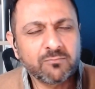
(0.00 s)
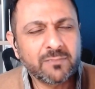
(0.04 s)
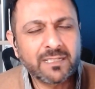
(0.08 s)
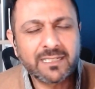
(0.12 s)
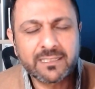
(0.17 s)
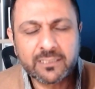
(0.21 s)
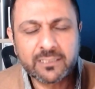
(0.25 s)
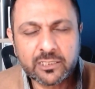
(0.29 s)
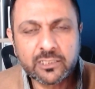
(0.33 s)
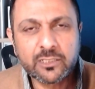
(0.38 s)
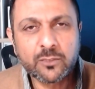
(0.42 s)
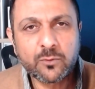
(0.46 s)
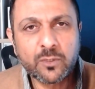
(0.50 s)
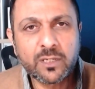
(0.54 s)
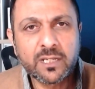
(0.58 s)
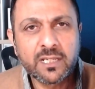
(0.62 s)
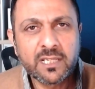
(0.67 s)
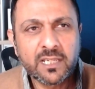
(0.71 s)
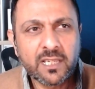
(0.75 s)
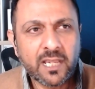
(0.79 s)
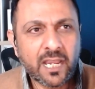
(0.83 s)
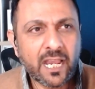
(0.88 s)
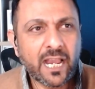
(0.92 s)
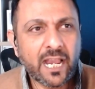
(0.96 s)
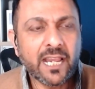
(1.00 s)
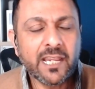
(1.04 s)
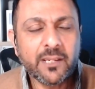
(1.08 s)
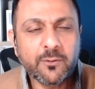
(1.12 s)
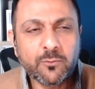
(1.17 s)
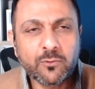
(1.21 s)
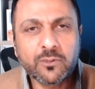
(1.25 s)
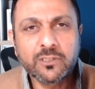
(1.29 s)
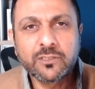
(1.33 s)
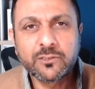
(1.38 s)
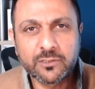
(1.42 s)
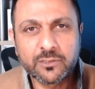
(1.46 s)
do you know what? I
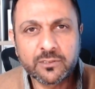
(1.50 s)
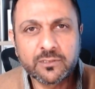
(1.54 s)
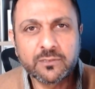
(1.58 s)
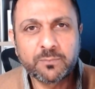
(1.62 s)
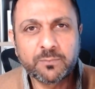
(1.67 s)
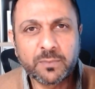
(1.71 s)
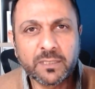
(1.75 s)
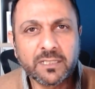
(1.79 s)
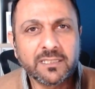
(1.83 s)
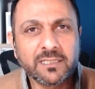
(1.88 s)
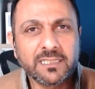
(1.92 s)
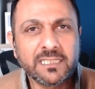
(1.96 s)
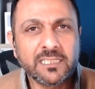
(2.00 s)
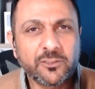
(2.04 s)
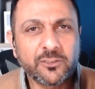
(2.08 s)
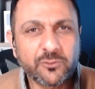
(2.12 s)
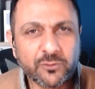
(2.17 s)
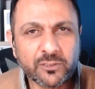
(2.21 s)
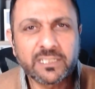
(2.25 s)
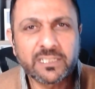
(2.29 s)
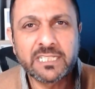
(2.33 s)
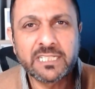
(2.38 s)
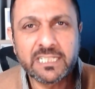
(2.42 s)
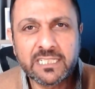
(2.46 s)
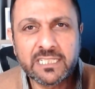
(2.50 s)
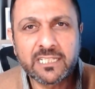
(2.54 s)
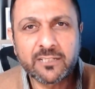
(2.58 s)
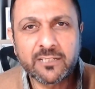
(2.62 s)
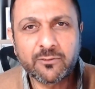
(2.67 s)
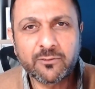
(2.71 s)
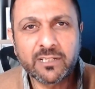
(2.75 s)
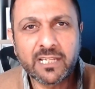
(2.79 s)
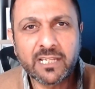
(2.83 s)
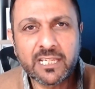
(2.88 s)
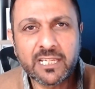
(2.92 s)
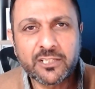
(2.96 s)
want to build these
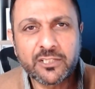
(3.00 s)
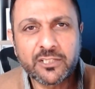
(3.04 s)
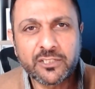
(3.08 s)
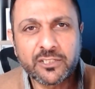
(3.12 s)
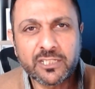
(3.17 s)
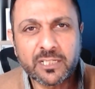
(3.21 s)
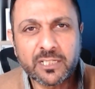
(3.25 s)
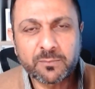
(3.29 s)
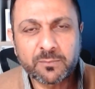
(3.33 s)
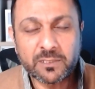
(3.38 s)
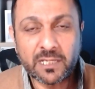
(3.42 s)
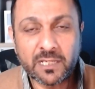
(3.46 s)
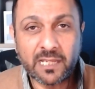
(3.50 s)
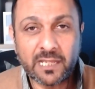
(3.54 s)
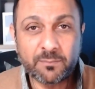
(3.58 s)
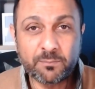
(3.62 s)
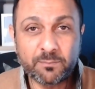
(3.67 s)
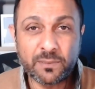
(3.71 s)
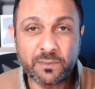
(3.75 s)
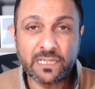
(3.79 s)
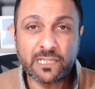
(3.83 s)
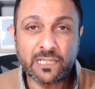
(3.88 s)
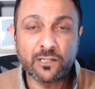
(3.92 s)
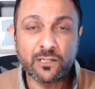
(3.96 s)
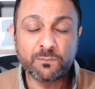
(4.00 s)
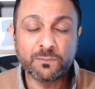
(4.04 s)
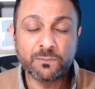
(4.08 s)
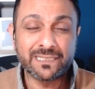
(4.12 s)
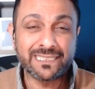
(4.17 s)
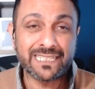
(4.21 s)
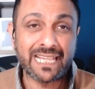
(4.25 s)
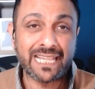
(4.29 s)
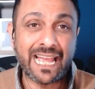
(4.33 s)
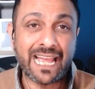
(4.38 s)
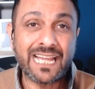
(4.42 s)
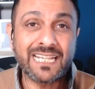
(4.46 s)
strategic relationships and become
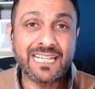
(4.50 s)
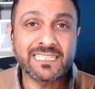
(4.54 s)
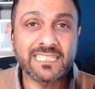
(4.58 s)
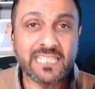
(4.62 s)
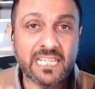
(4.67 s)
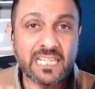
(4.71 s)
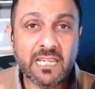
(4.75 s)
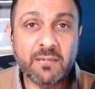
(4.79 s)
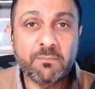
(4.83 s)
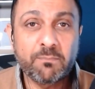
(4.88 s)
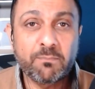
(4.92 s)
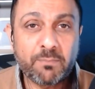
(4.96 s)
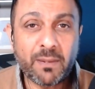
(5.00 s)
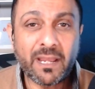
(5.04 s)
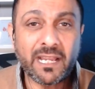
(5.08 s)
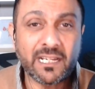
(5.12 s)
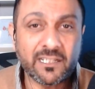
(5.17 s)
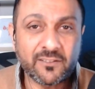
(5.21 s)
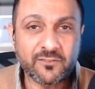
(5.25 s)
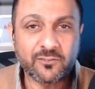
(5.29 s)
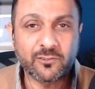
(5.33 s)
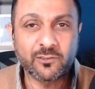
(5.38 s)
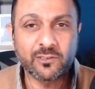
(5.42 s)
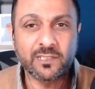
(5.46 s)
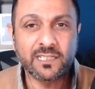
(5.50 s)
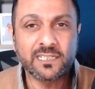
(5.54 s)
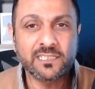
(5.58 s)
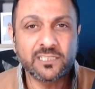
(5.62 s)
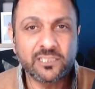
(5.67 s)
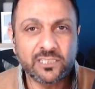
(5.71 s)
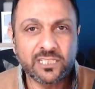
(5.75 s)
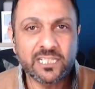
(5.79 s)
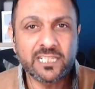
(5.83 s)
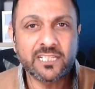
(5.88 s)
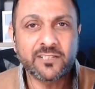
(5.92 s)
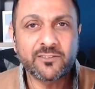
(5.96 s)
as impactful
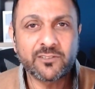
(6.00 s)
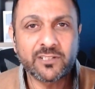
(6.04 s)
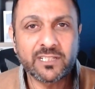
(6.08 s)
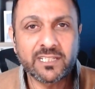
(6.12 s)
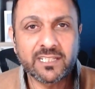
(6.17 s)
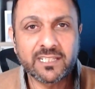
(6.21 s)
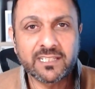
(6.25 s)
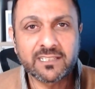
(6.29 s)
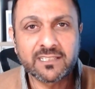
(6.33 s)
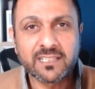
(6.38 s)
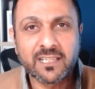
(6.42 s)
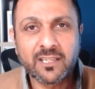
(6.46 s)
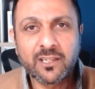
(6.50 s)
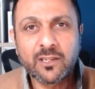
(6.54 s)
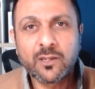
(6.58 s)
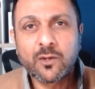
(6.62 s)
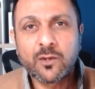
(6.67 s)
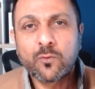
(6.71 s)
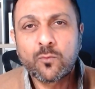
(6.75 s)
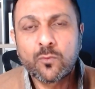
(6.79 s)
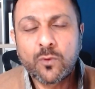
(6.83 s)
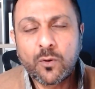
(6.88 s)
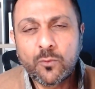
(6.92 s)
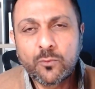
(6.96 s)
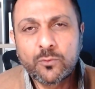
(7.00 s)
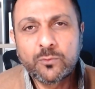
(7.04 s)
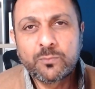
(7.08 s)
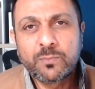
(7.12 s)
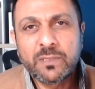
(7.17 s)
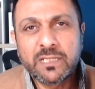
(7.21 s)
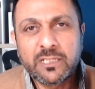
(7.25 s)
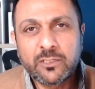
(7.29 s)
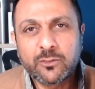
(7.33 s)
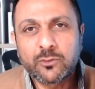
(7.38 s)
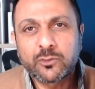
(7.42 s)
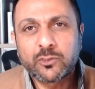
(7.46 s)
as Deirdre is. What would
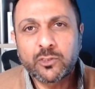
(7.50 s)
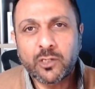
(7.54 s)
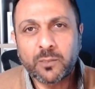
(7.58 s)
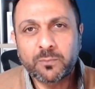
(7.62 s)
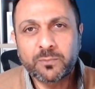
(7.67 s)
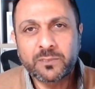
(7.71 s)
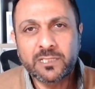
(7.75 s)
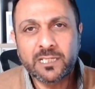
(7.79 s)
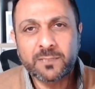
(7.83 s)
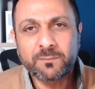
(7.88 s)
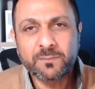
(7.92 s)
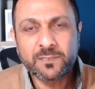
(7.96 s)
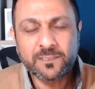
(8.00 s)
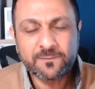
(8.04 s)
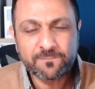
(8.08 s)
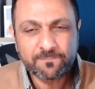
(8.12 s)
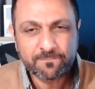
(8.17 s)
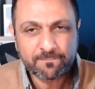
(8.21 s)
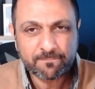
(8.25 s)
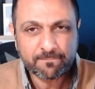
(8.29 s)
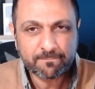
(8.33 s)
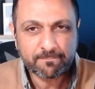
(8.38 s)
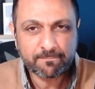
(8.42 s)
be your top tips?